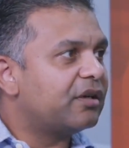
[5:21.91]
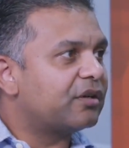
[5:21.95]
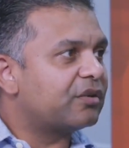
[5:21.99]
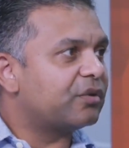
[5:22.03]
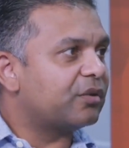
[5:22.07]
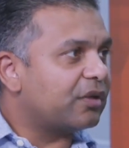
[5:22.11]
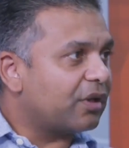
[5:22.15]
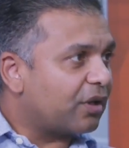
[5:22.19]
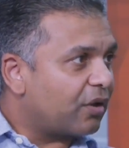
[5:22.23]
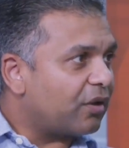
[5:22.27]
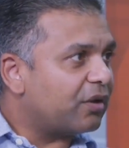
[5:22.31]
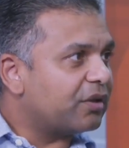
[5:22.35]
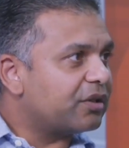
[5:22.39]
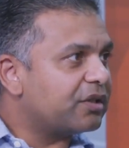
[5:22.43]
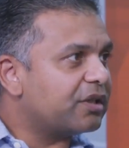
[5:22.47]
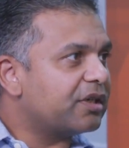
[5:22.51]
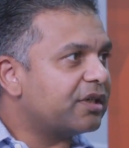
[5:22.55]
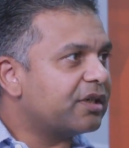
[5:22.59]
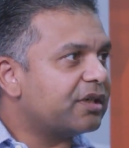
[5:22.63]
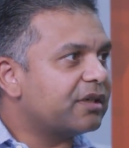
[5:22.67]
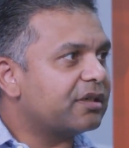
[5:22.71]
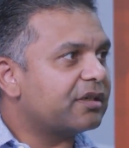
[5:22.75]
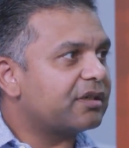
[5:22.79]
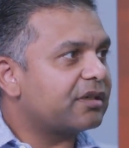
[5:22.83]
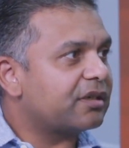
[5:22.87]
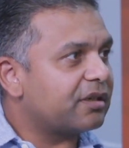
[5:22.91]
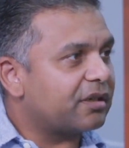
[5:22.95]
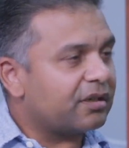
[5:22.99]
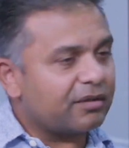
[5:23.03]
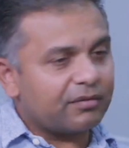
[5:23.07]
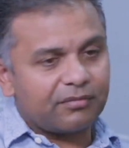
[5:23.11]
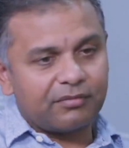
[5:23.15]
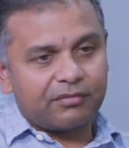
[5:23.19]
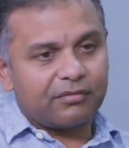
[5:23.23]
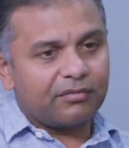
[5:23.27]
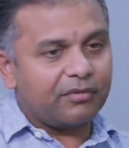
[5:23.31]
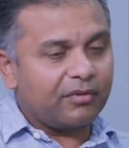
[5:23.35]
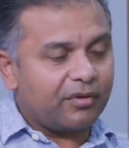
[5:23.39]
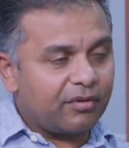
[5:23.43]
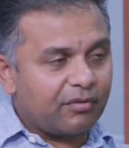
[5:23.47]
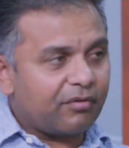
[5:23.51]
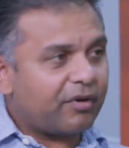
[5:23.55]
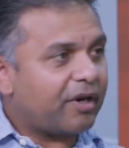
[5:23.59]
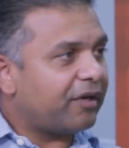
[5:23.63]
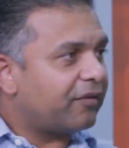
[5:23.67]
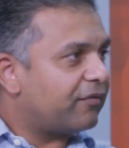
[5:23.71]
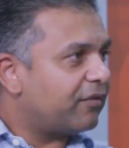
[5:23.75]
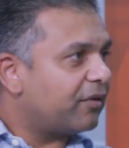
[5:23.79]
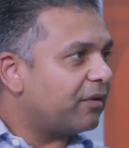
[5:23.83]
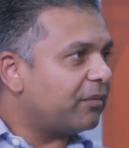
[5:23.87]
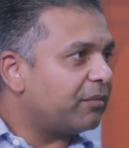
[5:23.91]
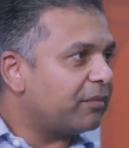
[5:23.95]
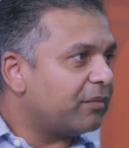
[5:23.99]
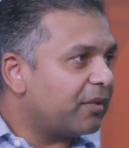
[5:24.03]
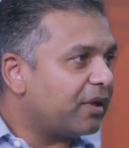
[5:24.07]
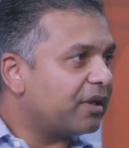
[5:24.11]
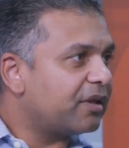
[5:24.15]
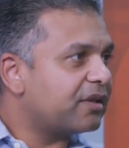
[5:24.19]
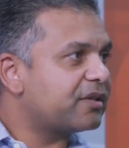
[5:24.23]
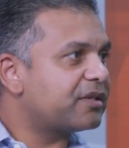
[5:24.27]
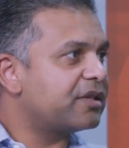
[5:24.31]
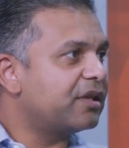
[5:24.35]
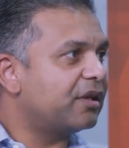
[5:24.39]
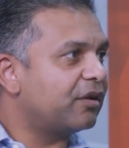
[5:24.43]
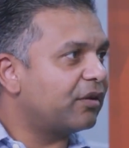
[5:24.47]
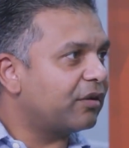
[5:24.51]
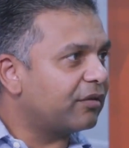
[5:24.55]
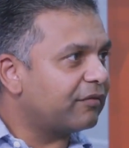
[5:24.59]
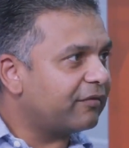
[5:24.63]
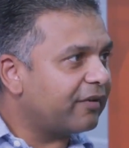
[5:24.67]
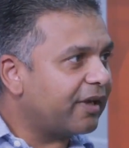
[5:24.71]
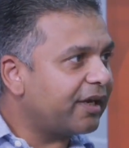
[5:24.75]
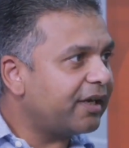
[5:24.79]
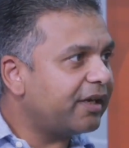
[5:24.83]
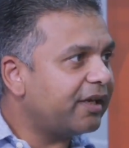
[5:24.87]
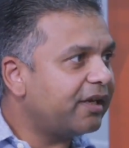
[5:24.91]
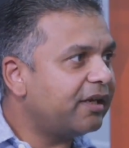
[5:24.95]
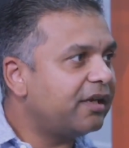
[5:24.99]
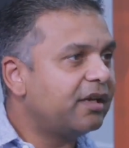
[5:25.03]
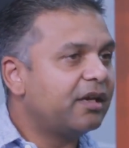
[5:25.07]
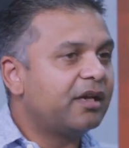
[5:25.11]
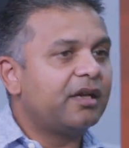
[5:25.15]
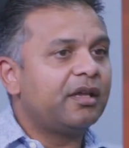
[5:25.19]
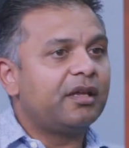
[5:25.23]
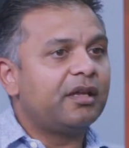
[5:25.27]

to the continent, you know, right from Silicon Valley,